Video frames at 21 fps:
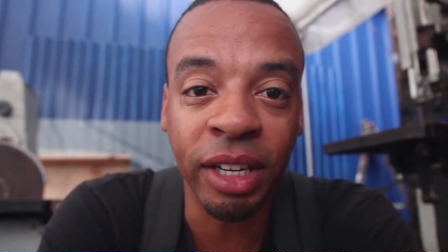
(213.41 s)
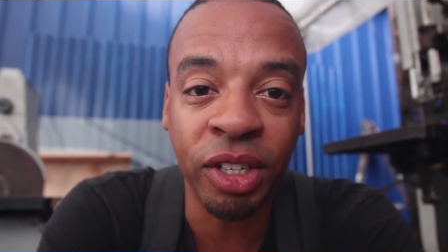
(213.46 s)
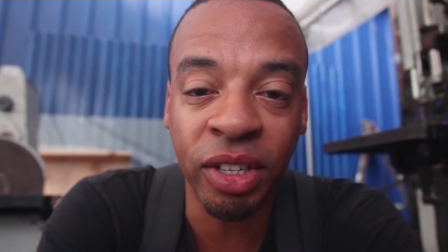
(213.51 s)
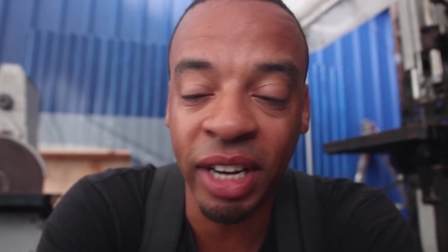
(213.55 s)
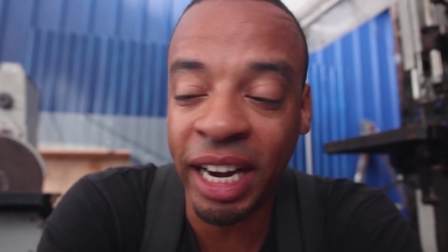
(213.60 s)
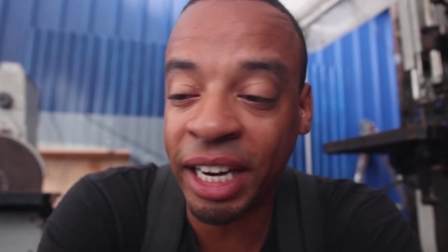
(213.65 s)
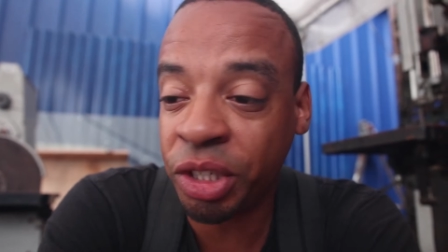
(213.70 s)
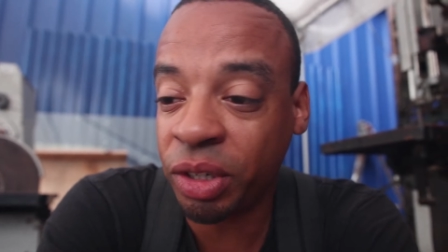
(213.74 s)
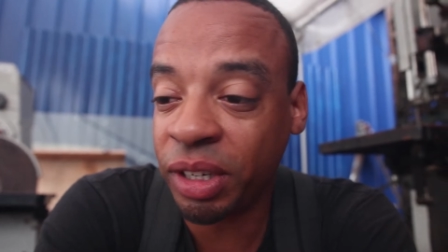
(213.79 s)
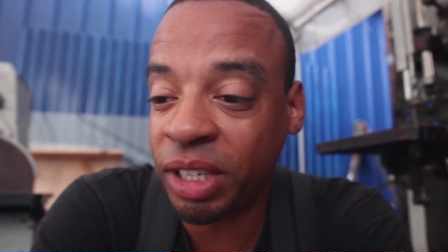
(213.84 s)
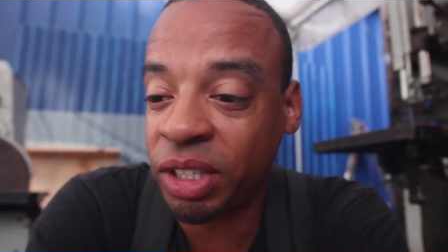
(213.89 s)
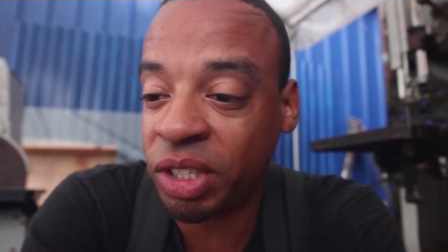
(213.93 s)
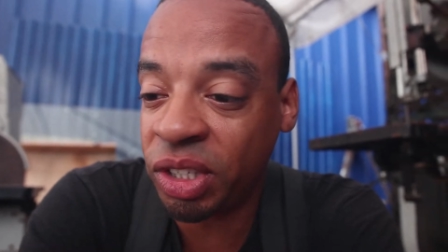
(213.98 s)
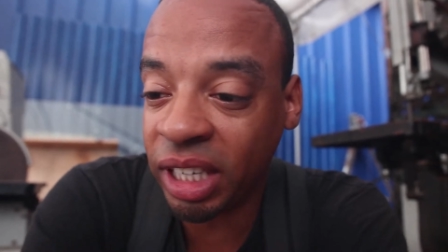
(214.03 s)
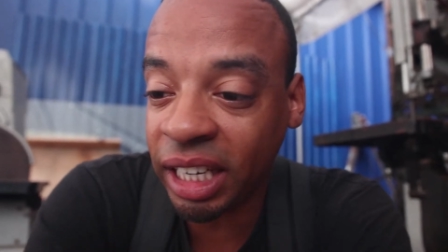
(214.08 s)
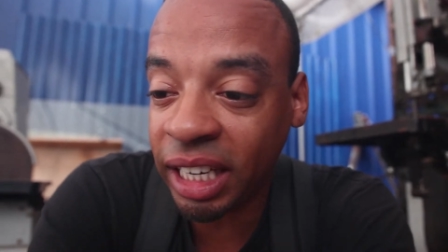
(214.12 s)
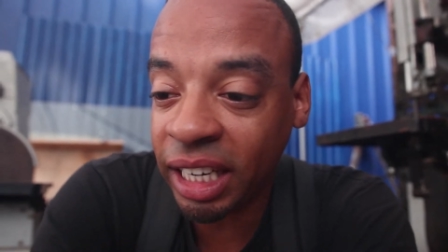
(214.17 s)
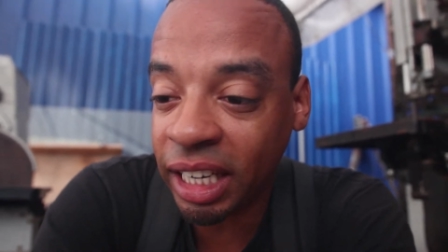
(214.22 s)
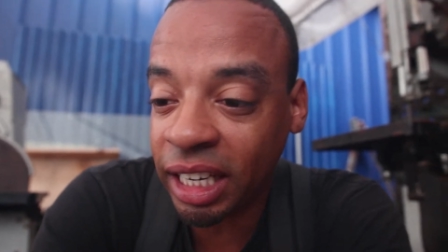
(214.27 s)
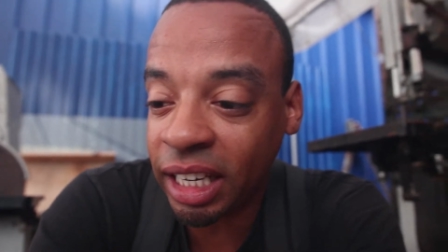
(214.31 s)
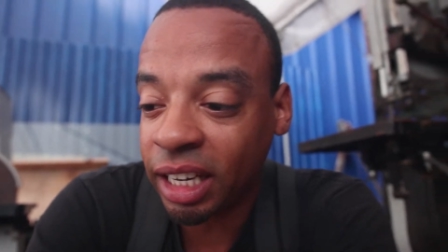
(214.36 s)
To actually
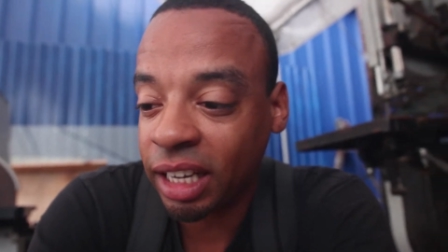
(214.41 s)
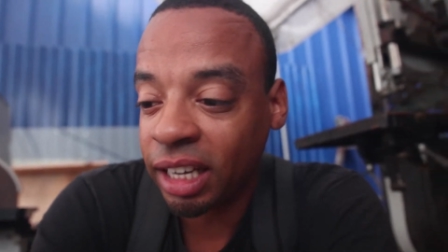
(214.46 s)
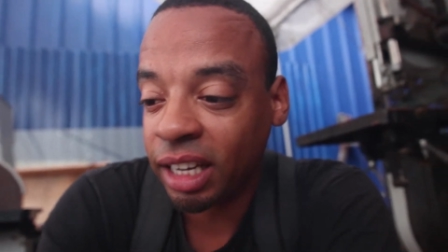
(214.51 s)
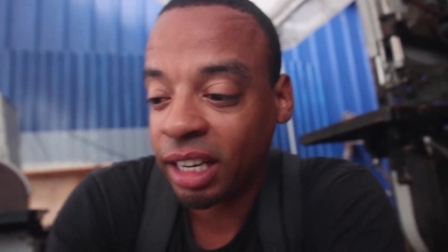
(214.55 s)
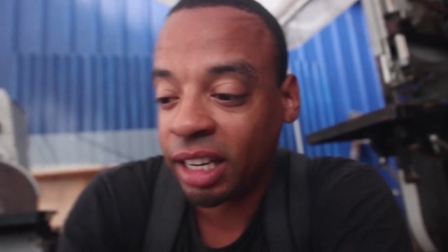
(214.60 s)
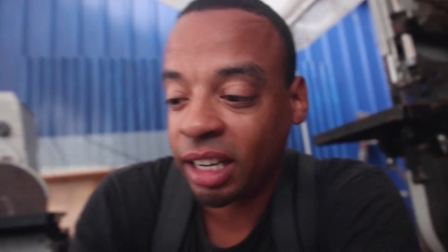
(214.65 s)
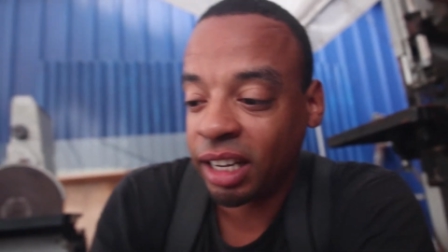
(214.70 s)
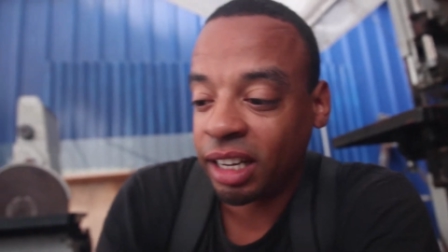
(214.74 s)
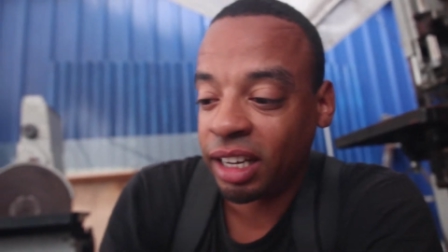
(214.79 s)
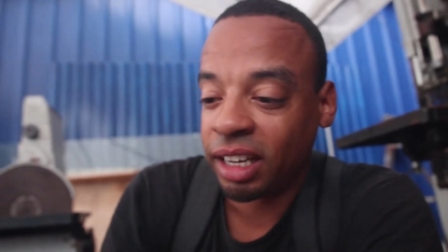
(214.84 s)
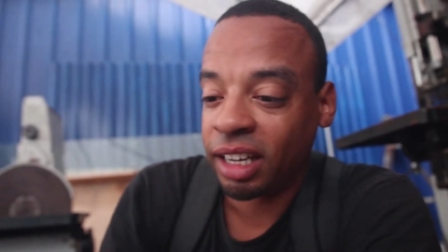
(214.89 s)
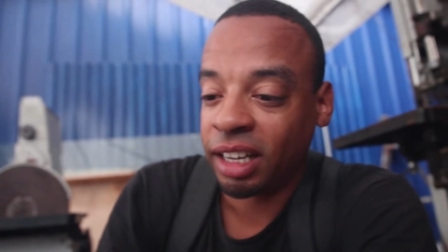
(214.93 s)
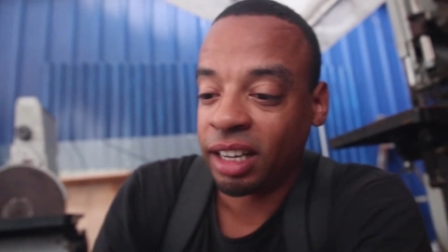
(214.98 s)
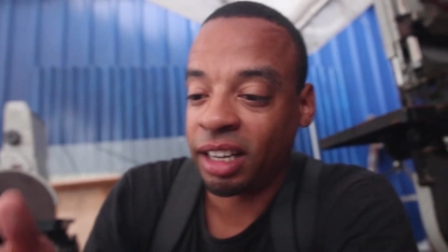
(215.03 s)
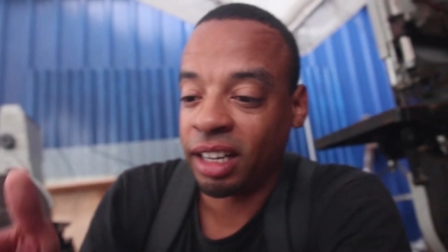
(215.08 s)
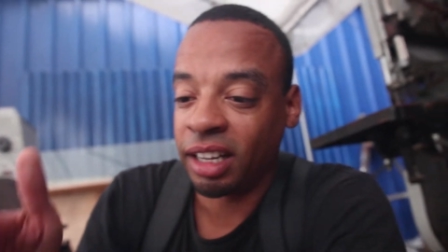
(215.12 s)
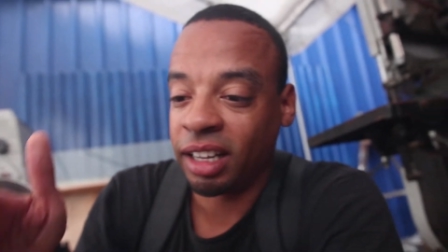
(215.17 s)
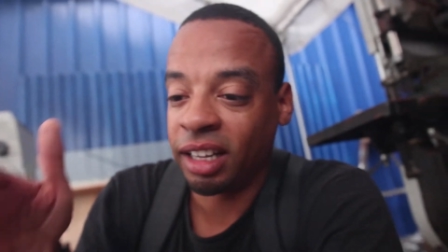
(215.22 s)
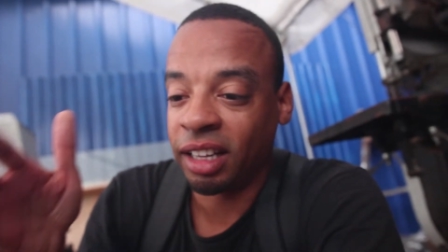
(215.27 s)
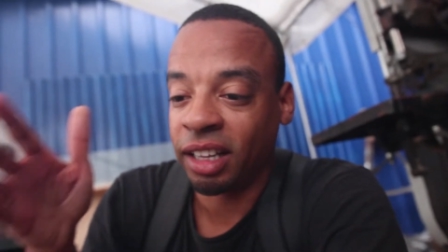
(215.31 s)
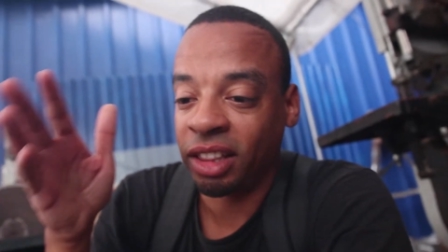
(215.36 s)
see
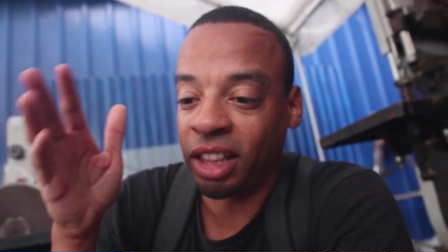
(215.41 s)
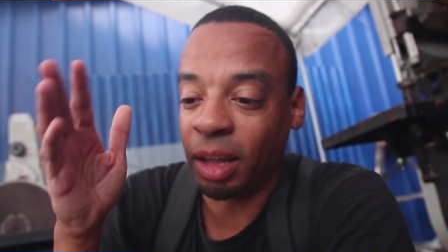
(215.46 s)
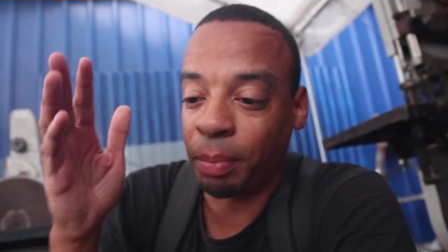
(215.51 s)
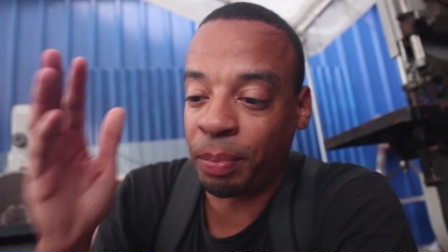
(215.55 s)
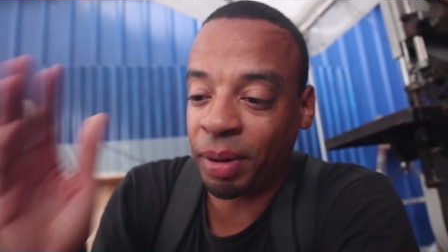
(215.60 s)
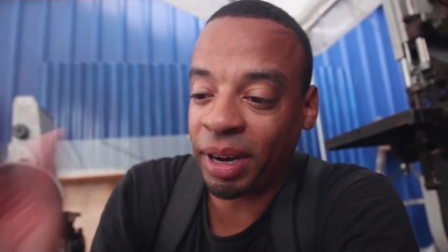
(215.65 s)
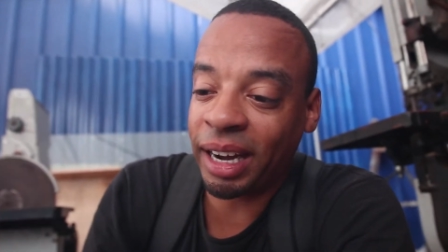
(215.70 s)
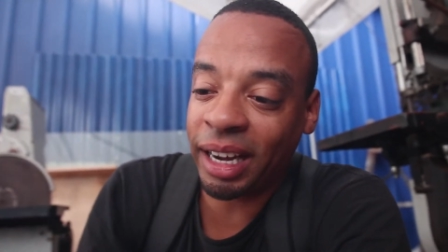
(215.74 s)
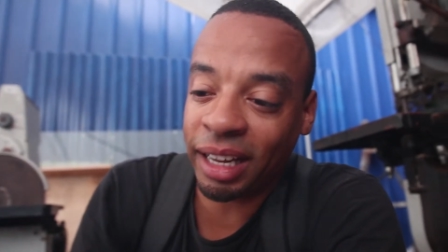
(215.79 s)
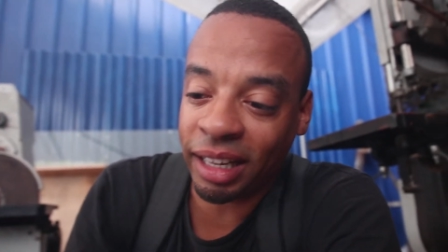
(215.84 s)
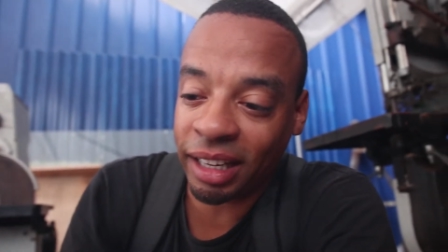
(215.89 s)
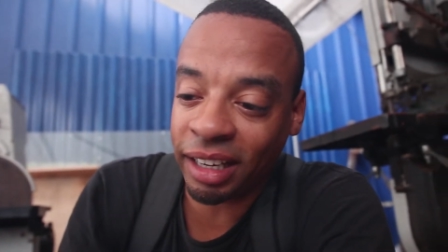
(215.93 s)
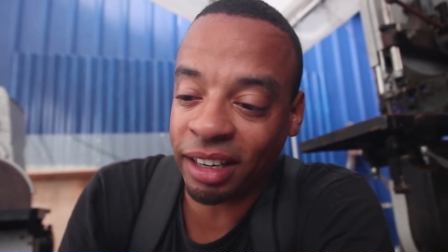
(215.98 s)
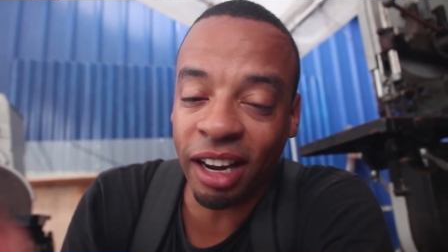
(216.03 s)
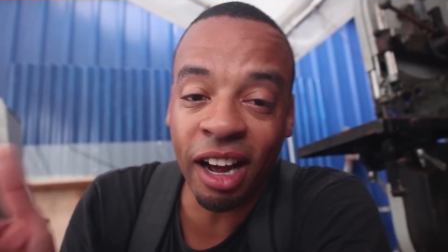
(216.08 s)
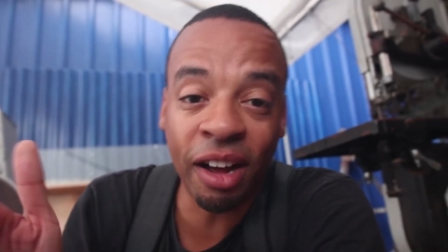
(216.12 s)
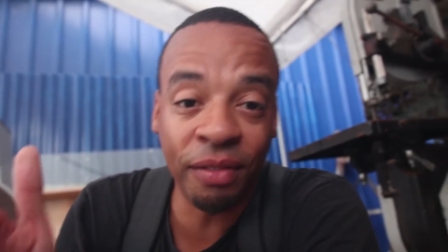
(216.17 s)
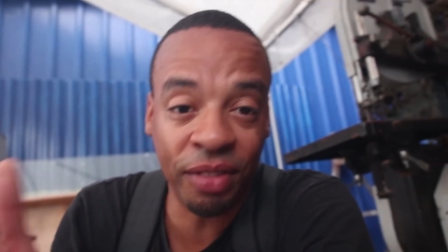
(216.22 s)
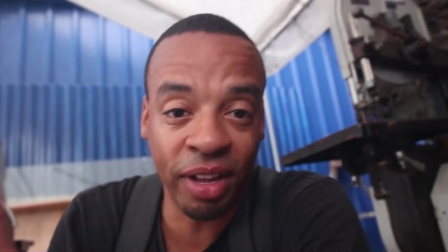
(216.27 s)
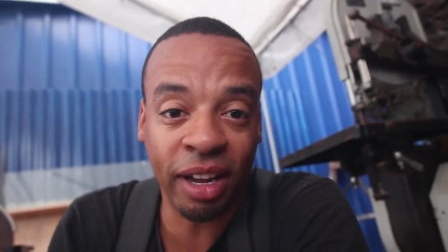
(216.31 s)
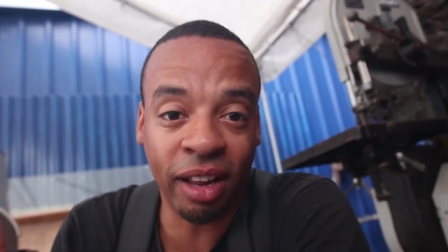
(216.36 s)
the pilot of the